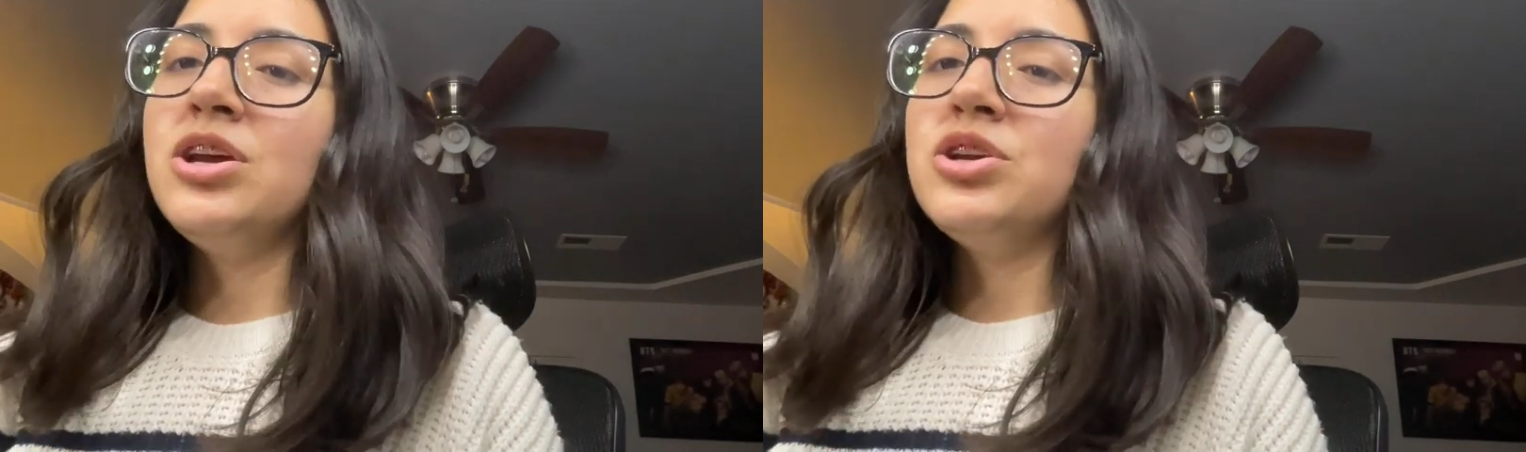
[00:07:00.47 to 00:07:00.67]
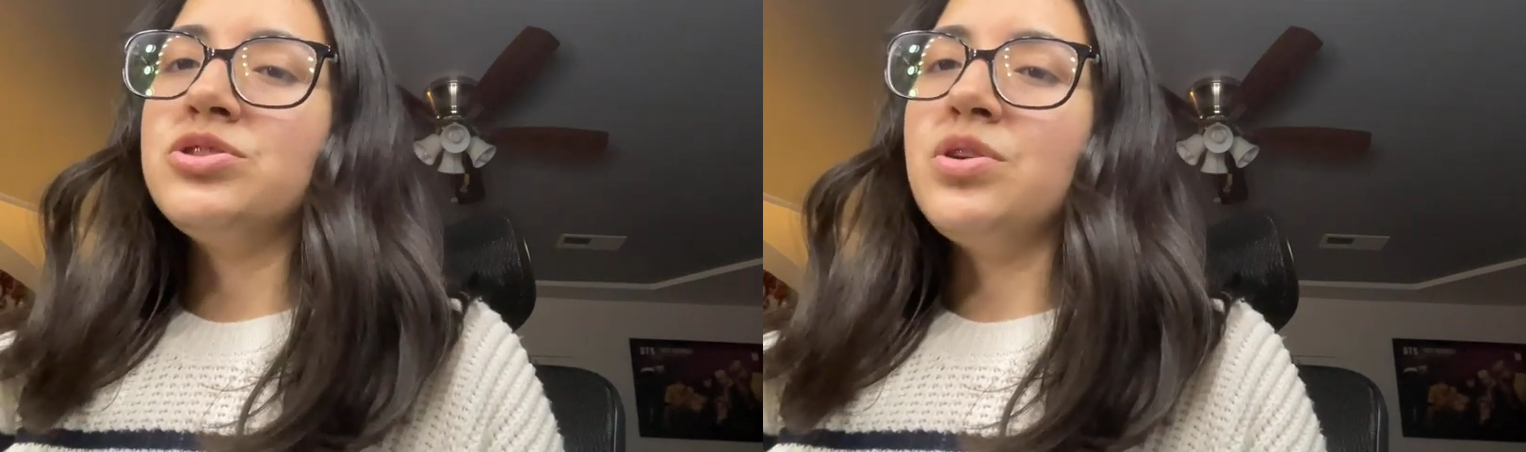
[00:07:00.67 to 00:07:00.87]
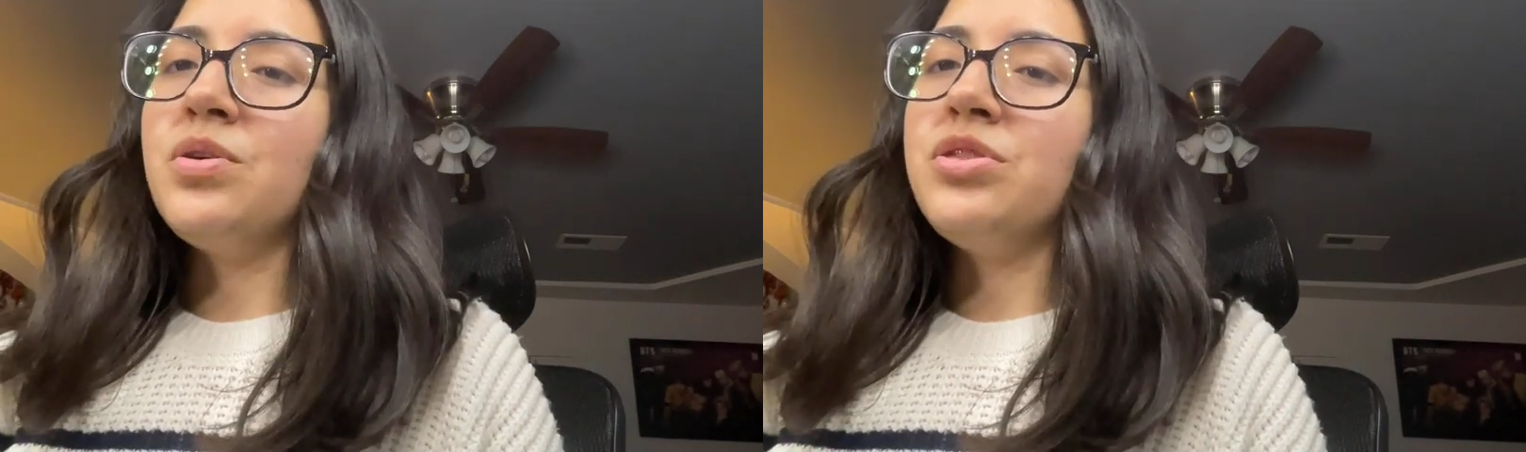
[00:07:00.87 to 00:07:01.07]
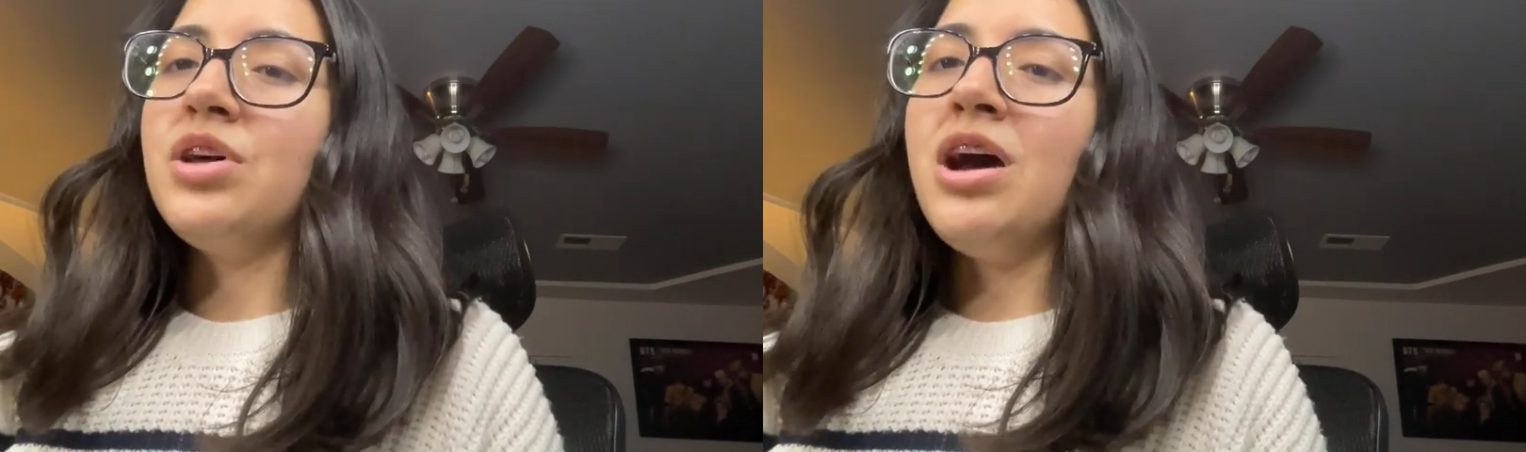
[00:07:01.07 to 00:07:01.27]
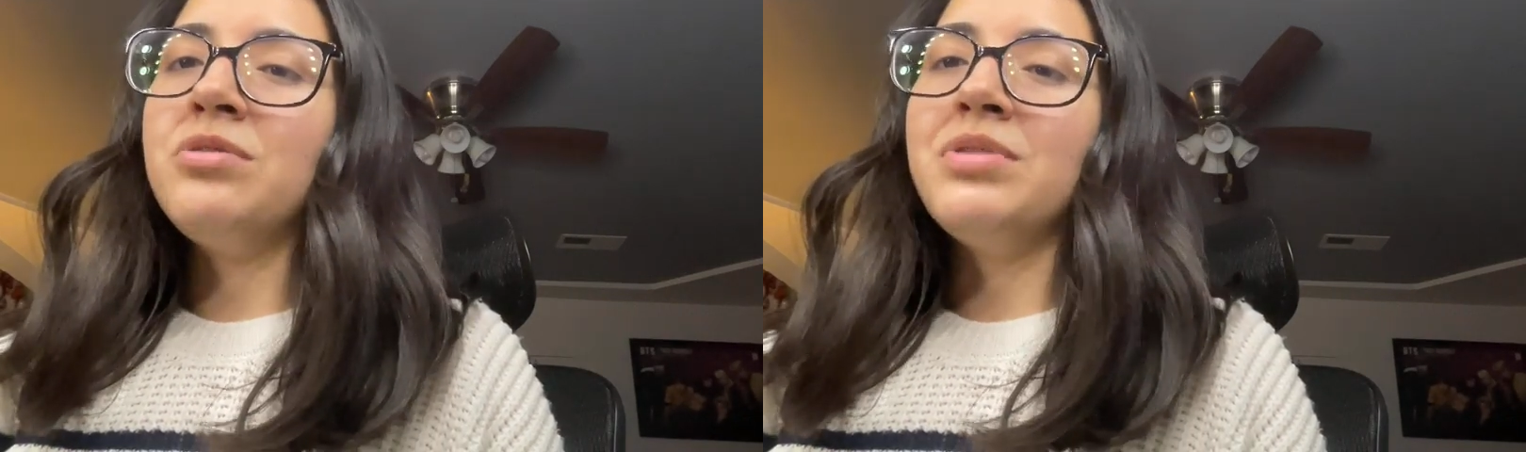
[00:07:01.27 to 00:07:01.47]
So,
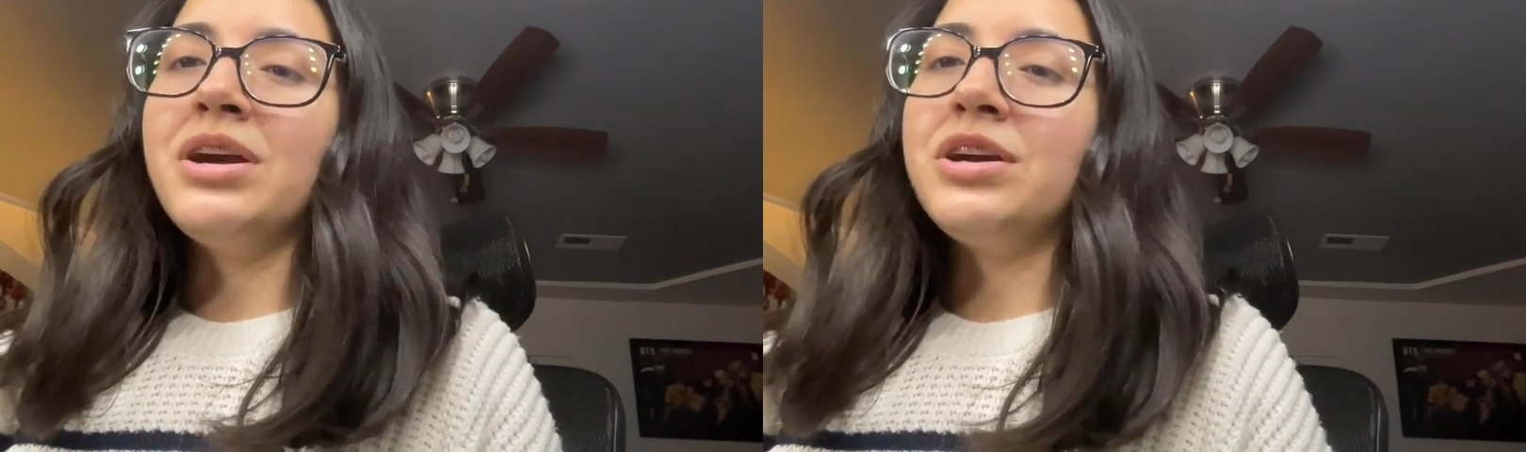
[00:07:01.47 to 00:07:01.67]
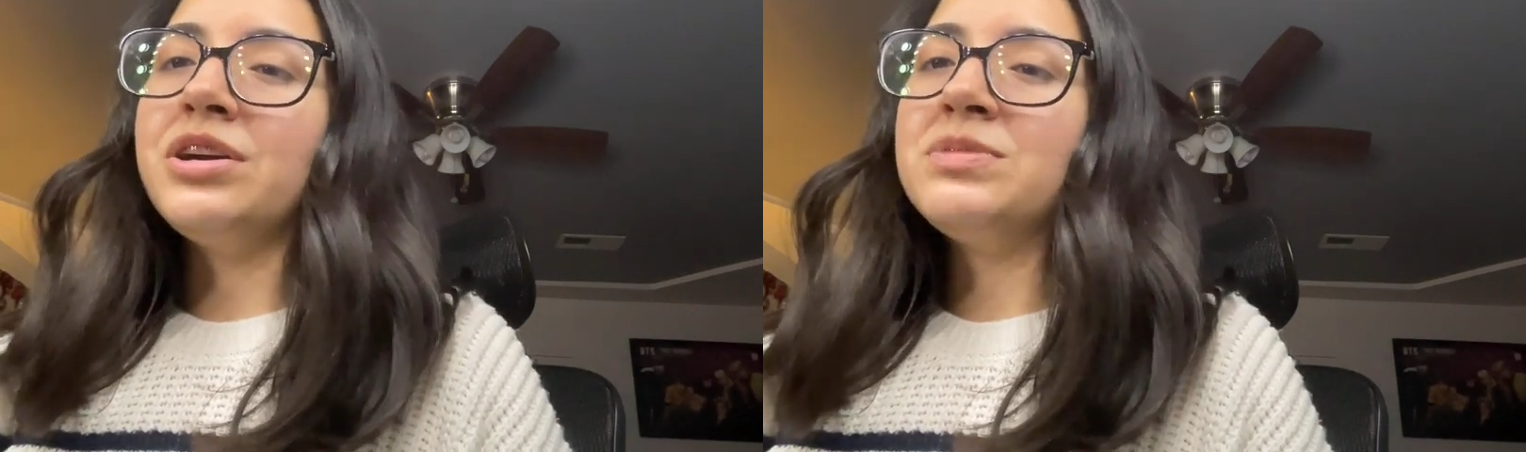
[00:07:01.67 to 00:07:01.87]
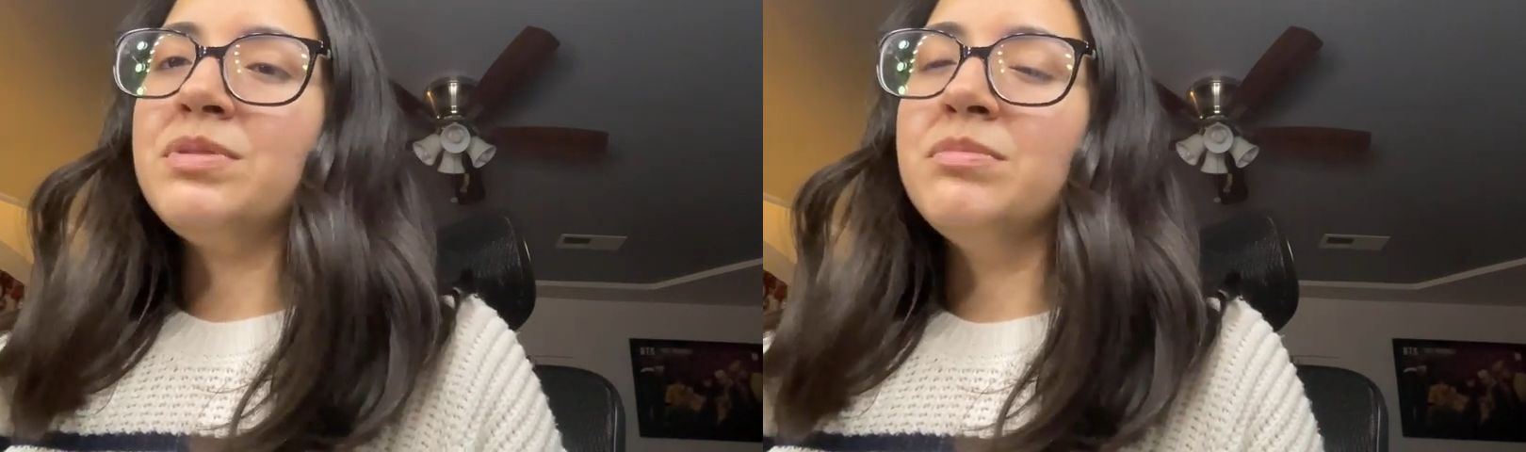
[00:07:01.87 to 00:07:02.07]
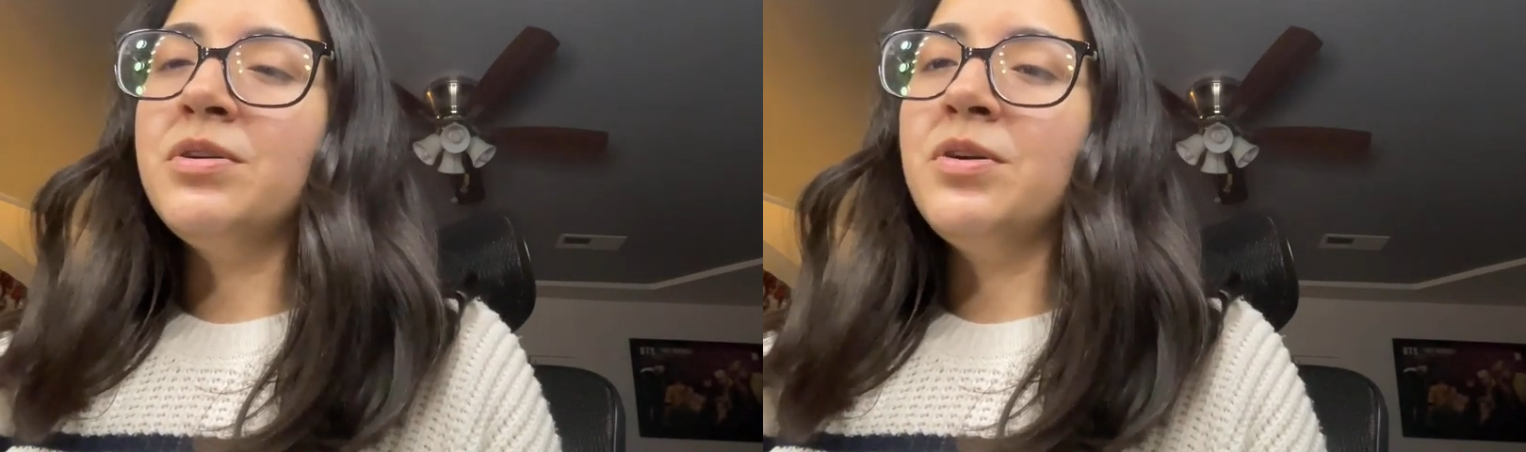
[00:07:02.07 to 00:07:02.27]
thought records promote